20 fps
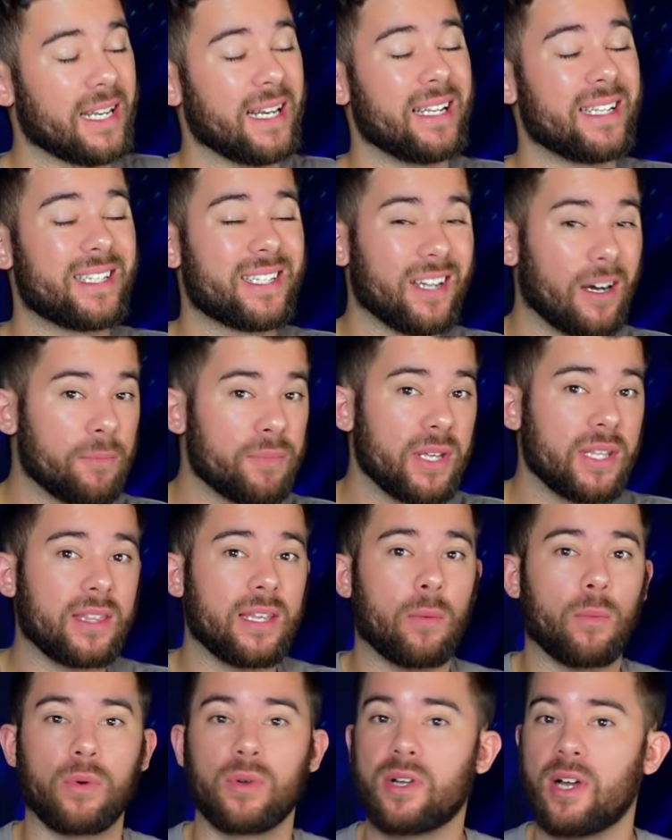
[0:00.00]
and it's something
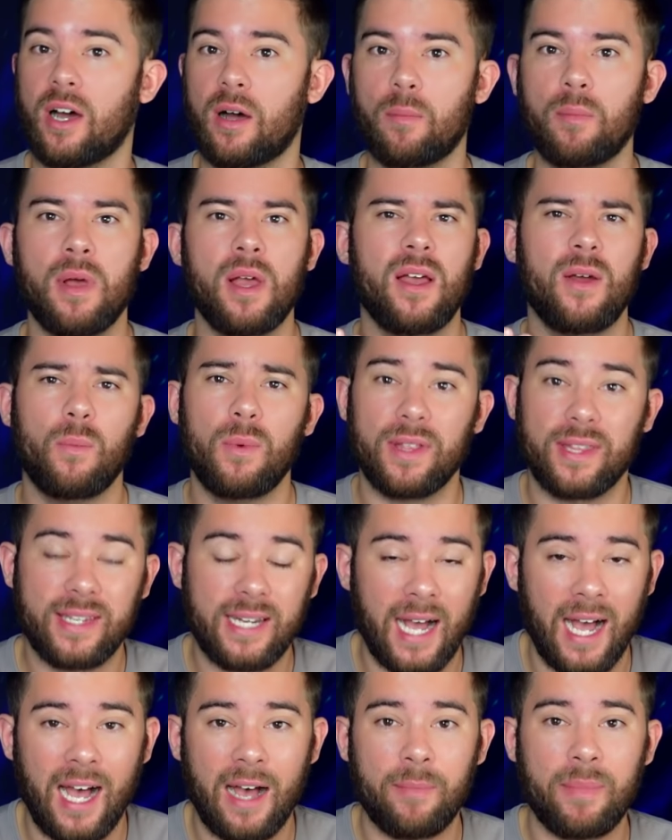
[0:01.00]
that will come with
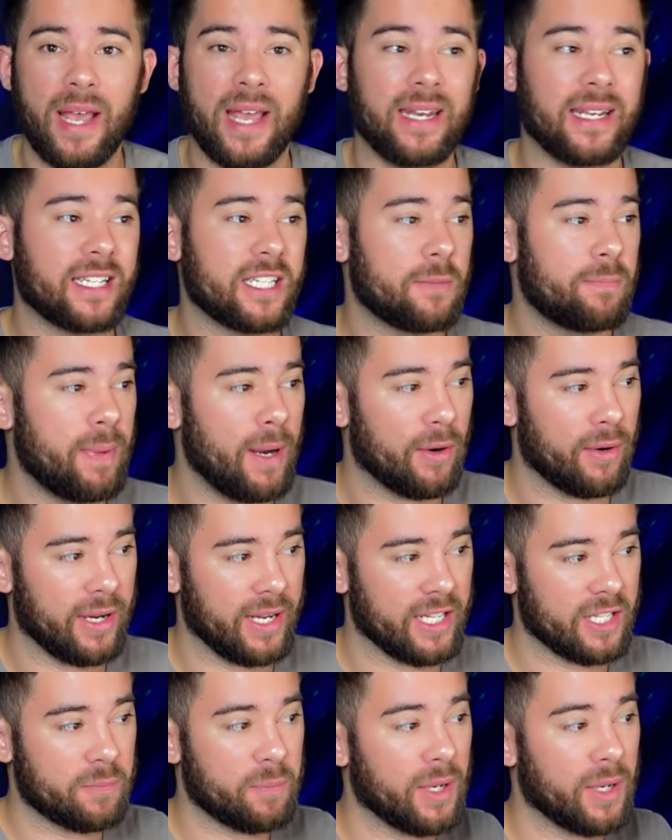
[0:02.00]
time and experience.